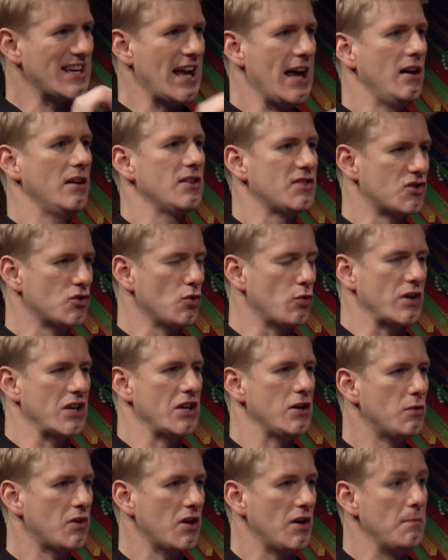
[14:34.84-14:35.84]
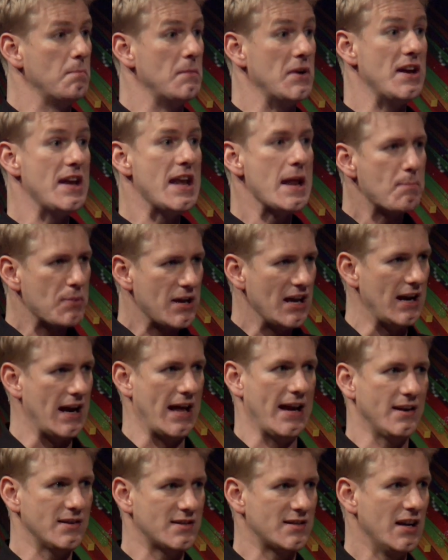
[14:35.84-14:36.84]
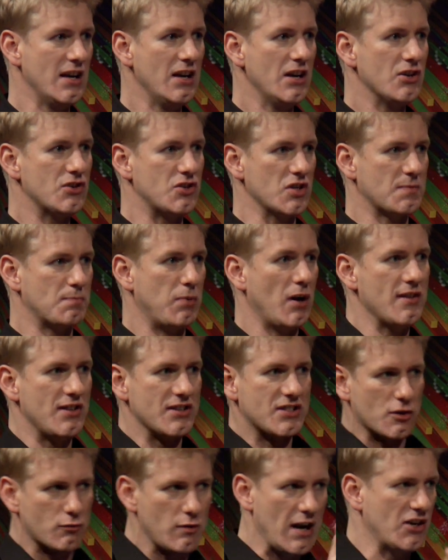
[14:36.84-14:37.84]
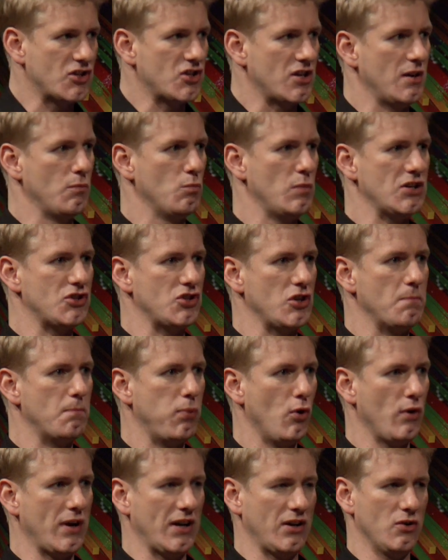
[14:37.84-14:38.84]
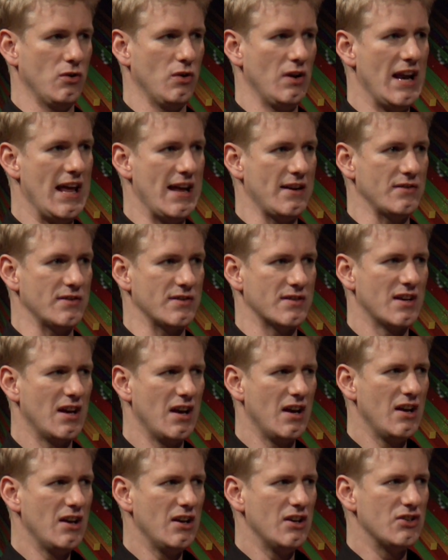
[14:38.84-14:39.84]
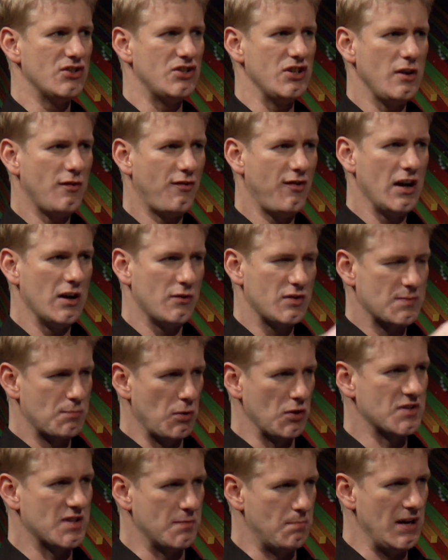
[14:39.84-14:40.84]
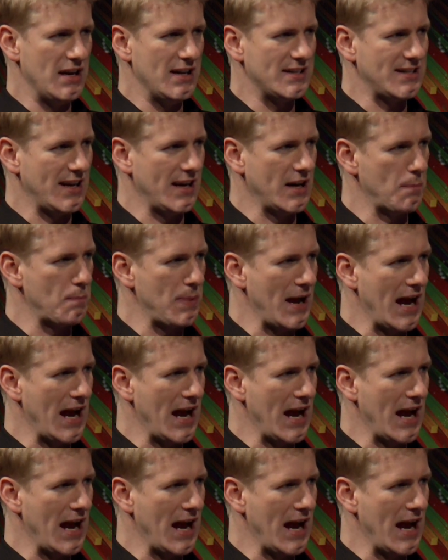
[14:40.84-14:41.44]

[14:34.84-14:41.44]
tell a story, you can manipulate just by the direction in which you point your lens. Do you feel a responsibility and a